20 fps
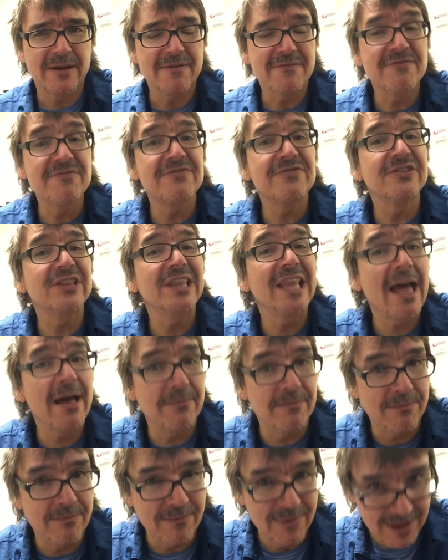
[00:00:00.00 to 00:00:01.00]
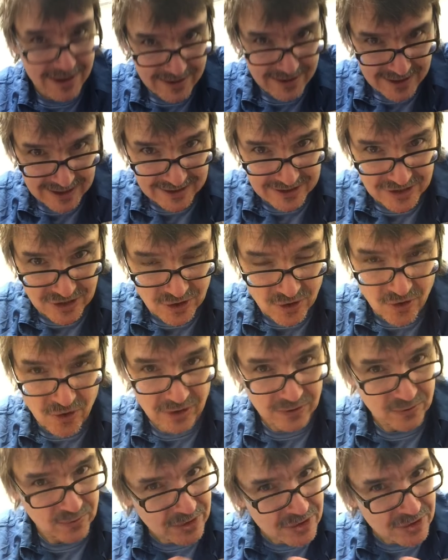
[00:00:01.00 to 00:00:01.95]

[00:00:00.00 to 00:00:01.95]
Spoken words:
phlegm, it's called.